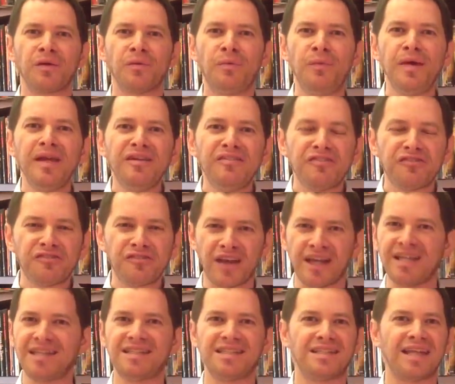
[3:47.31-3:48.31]
we
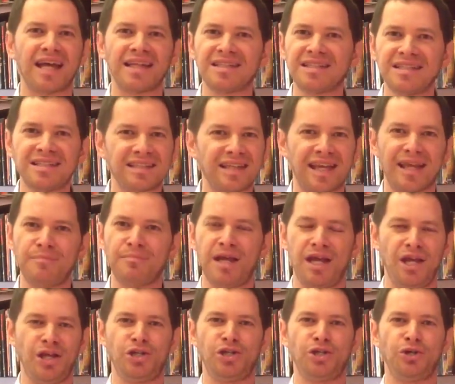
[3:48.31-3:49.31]
face that same
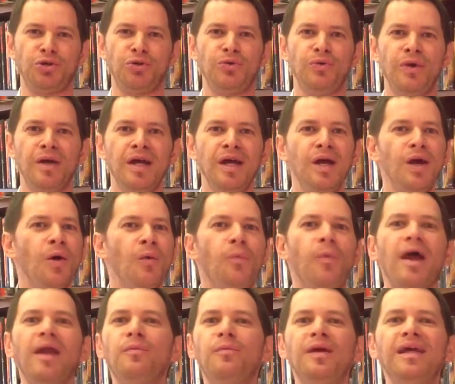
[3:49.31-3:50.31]
issue
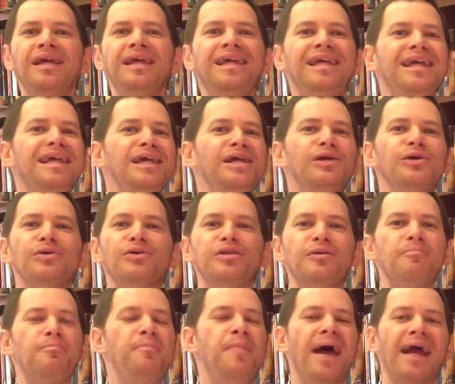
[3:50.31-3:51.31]
when we hear
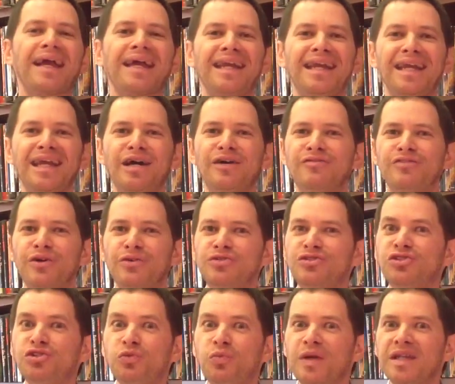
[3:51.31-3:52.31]
the beckoning of
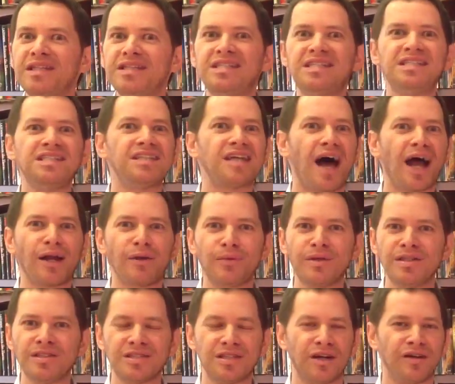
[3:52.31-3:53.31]
those twin
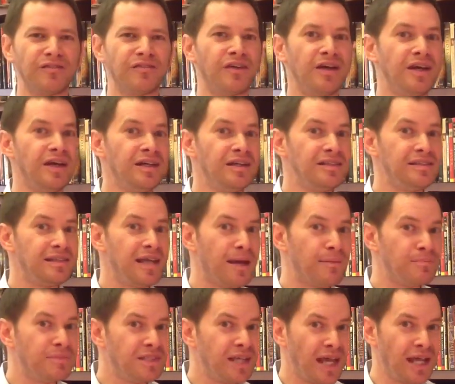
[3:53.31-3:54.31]
sirens of
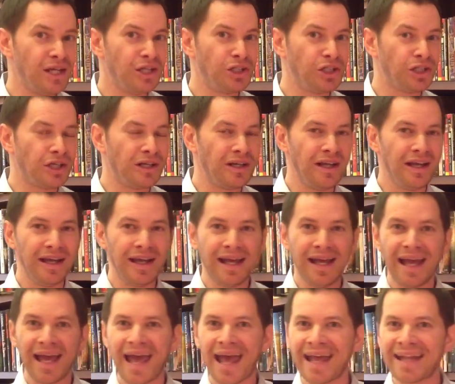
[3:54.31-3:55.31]
temptation
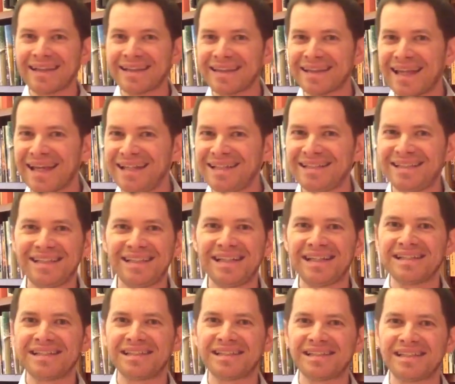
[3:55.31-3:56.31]
and
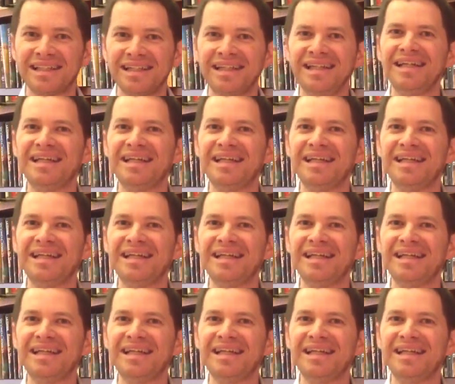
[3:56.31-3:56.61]
laziness.